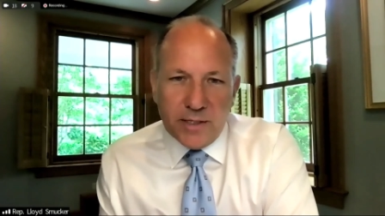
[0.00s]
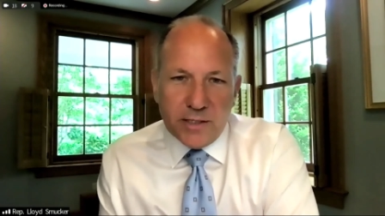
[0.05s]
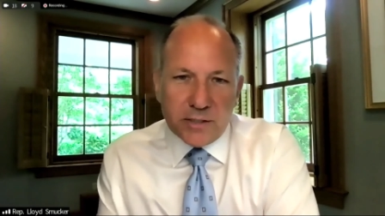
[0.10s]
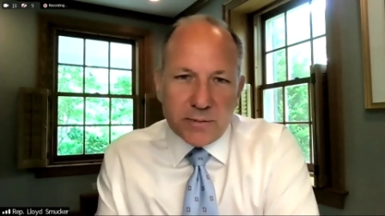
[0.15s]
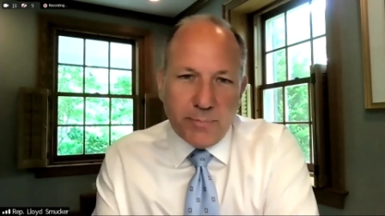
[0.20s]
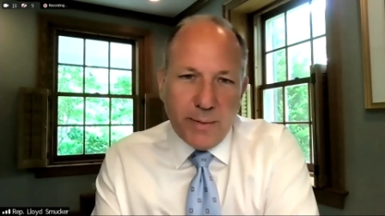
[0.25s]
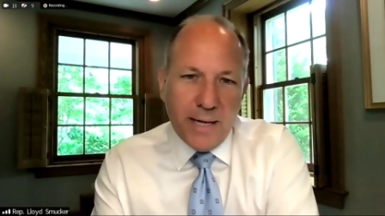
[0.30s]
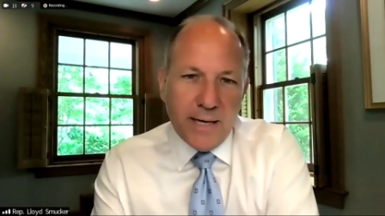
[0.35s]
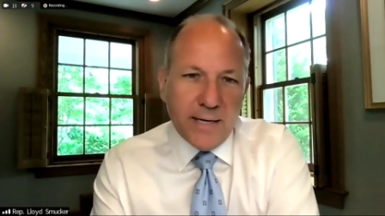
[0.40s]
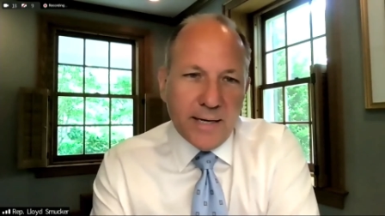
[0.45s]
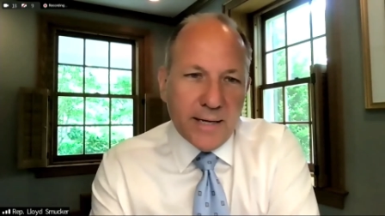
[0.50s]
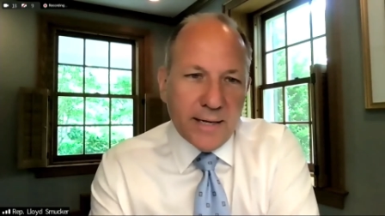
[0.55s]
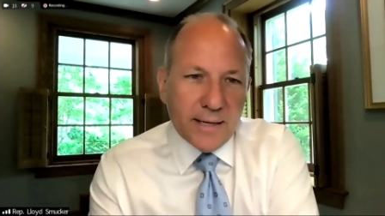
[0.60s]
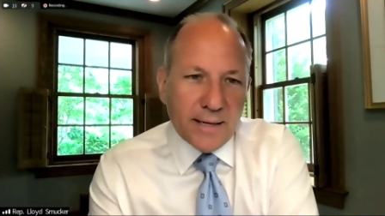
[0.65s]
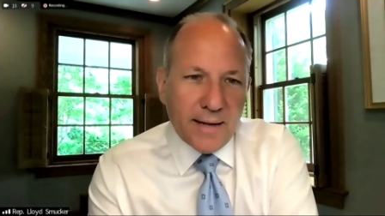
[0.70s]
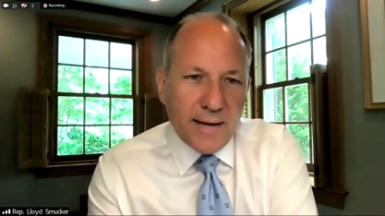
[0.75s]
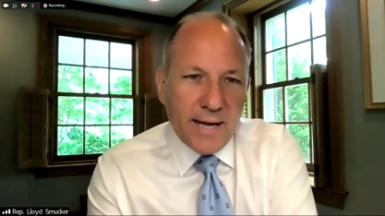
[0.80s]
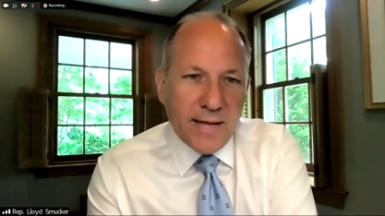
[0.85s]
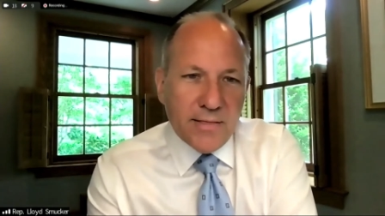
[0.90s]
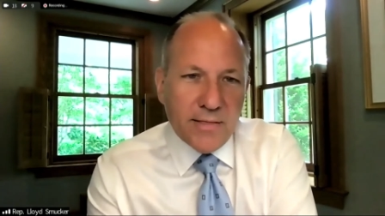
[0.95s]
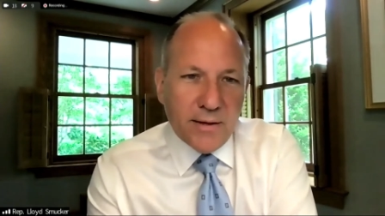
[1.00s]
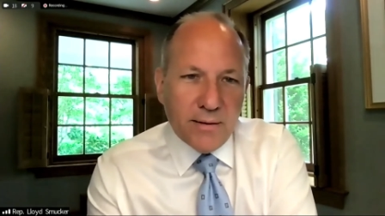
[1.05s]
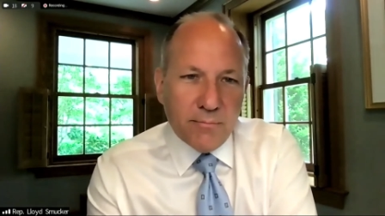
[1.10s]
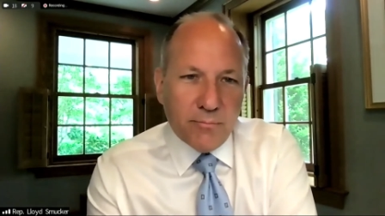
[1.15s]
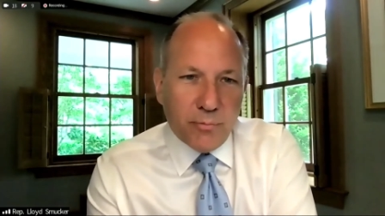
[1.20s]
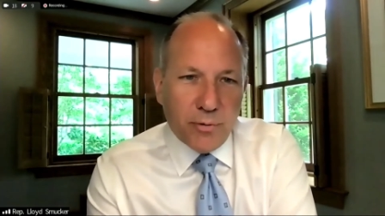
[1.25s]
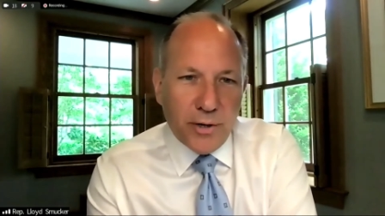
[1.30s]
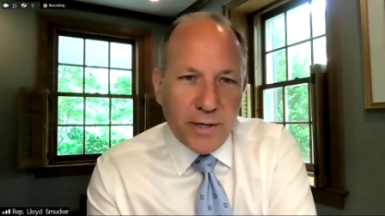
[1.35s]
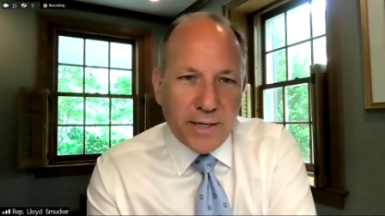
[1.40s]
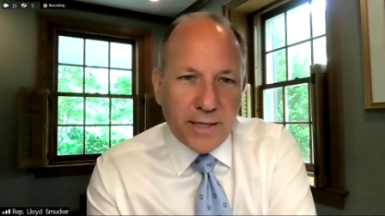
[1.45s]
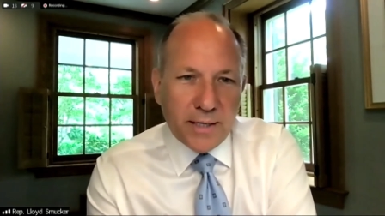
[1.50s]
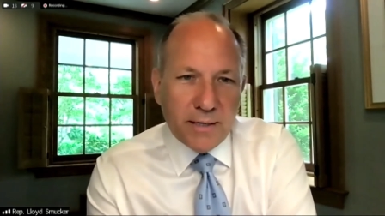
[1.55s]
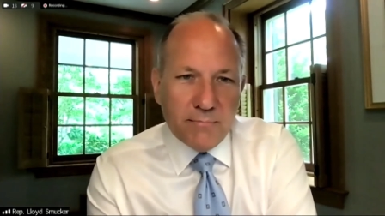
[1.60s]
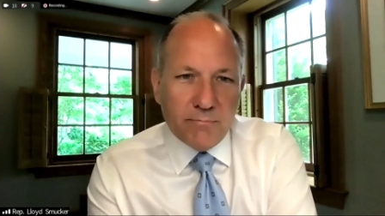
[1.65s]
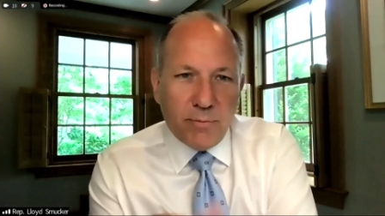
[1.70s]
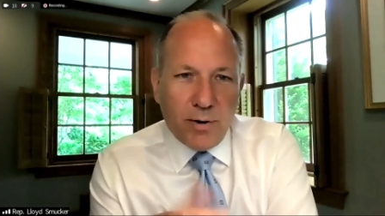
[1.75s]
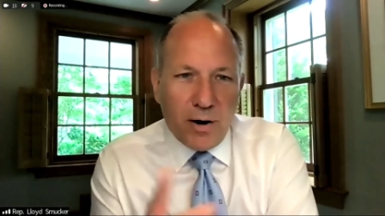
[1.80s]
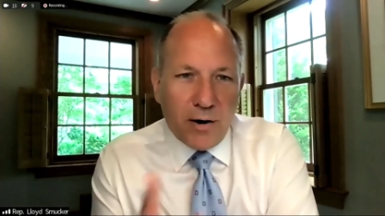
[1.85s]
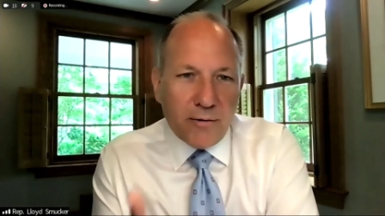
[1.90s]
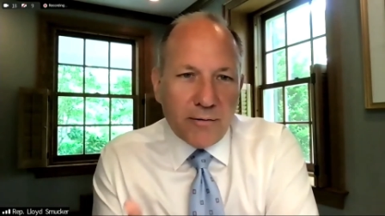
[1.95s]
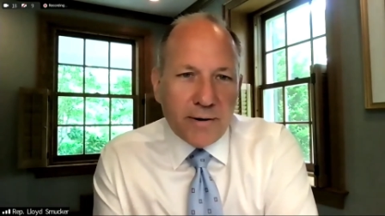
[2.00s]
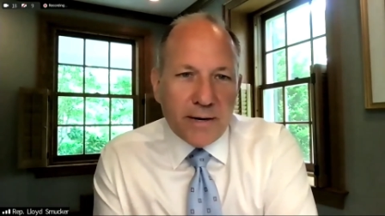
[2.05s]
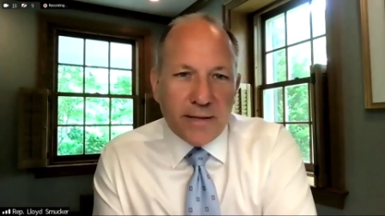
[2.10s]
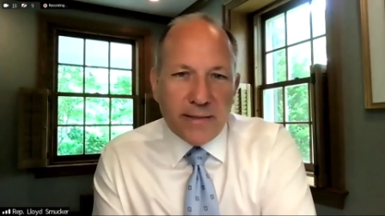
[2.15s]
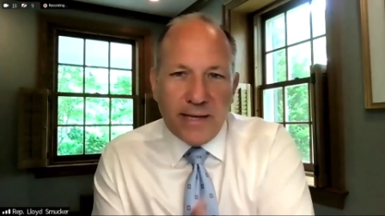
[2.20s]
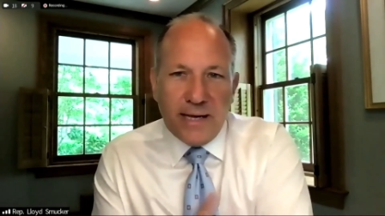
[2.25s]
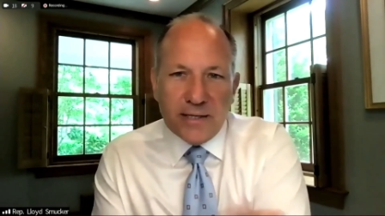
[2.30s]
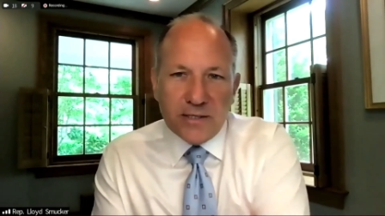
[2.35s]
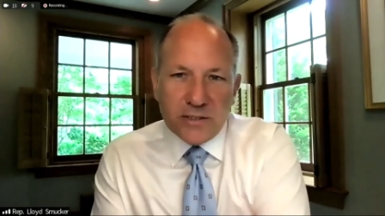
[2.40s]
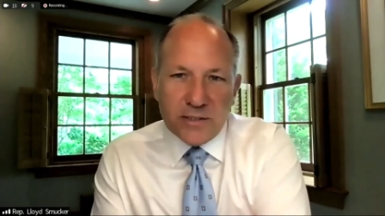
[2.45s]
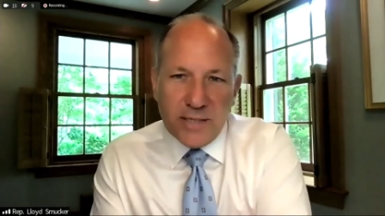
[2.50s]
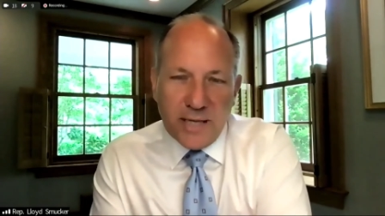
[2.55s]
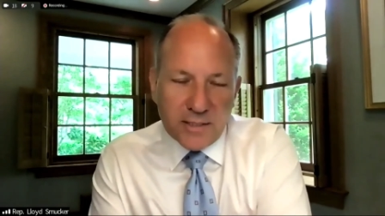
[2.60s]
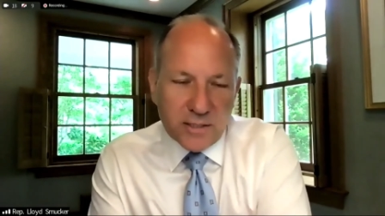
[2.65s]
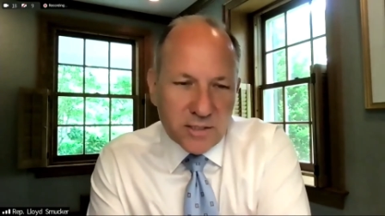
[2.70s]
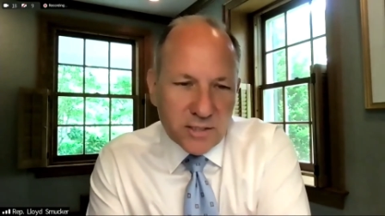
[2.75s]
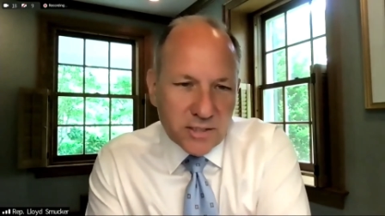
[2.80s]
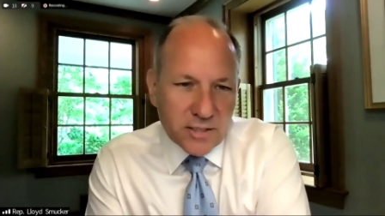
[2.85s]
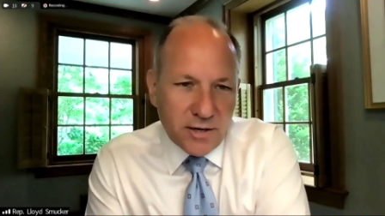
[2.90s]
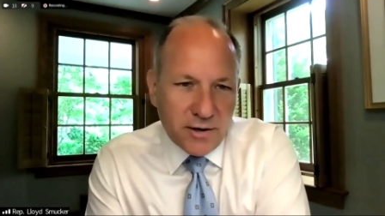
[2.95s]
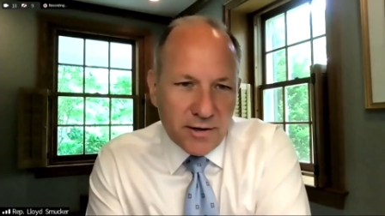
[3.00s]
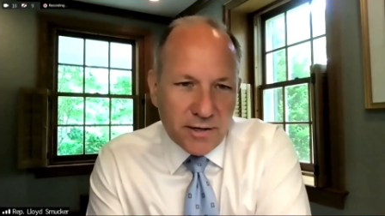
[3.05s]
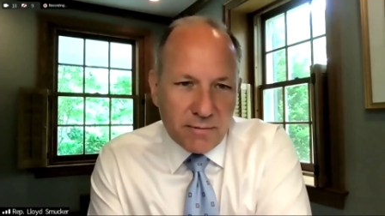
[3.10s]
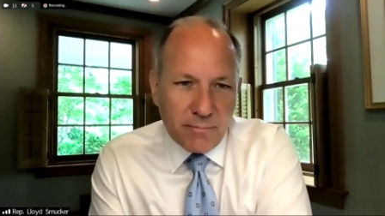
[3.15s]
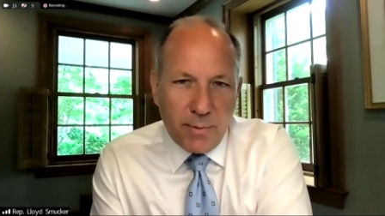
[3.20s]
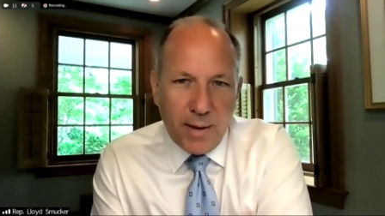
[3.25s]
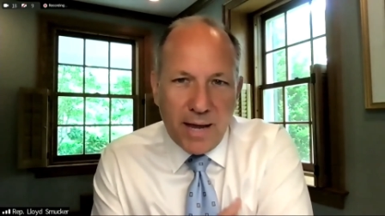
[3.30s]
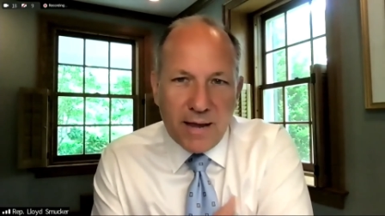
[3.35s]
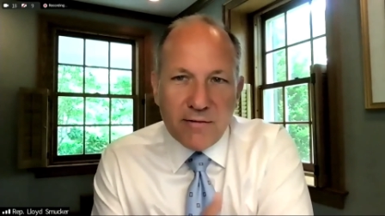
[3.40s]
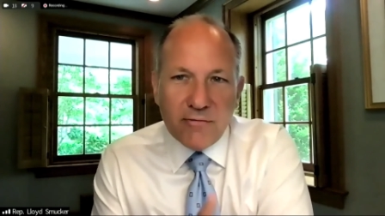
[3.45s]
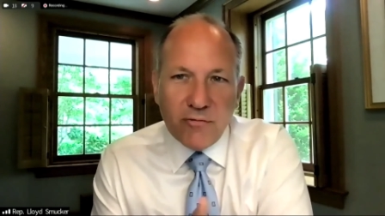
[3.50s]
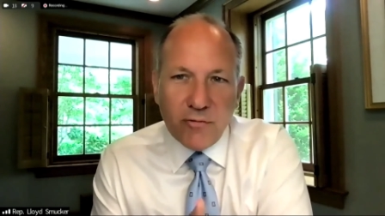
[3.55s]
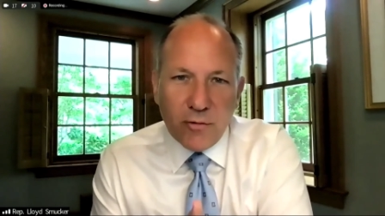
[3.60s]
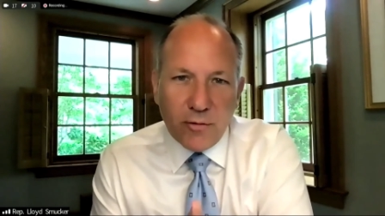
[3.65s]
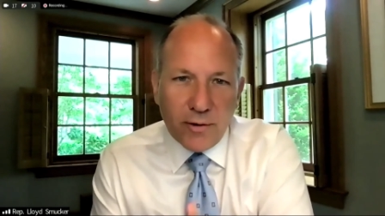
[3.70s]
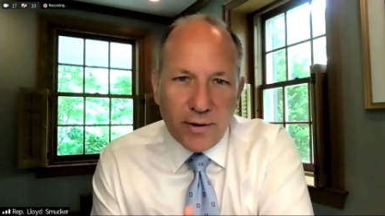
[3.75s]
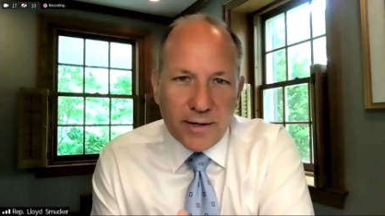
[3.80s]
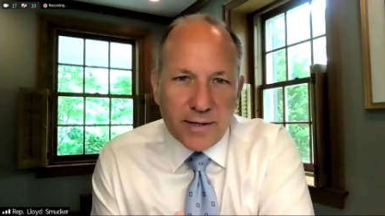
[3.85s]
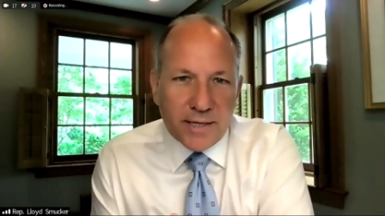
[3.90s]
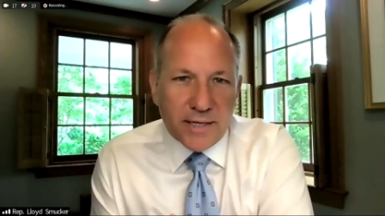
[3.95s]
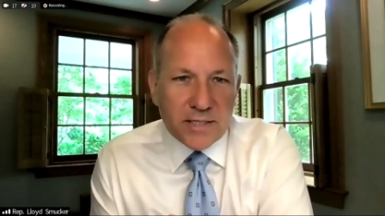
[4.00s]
spending, and the printing and borrowing that's necessary to pay for it